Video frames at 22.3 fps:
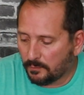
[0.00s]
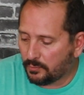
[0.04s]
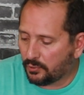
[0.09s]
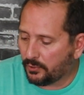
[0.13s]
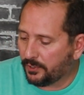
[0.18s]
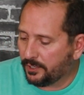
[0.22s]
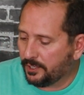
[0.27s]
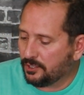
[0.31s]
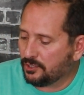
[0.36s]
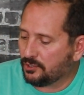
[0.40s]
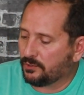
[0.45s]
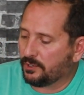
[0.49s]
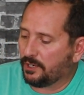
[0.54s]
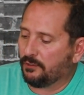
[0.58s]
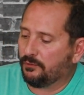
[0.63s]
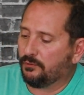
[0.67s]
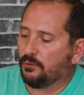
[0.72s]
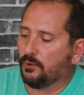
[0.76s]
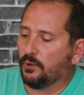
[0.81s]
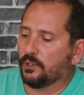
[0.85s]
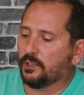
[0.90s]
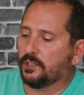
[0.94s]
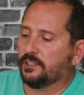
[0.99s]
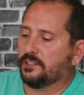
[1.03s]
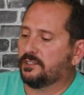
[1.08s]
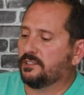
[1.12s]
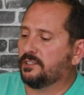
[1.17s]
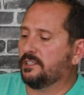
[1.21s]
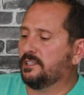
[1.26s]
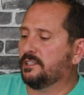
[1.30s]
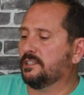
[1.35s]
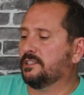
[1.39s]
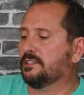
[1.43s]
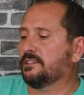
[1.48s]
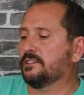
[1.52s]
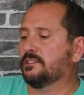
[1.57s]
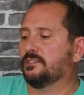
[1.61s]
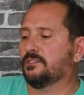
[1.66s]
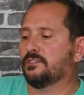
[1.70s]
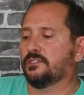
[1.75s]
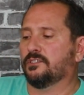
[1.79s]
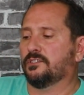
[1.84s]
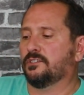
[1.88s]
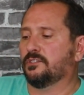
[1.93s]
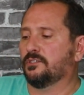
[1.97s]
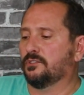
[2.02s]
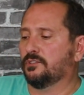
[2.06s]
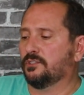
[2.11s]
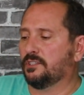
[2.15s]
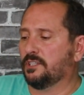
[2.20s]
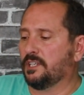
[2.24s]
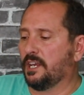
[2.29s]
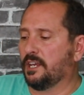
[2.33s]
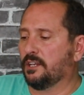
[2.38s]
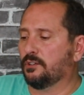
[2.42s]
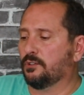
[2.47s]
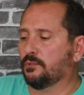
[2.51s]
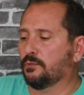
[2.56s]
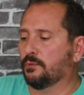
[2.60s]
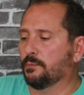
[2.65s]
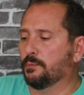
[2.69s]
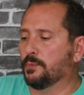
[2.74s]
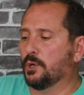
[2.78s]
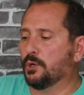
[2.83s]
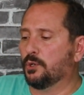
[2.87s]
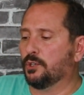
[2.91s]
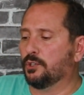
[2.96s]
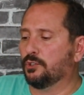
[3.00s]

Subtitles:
Pretty straightforward. Let's see, this is just your standard remote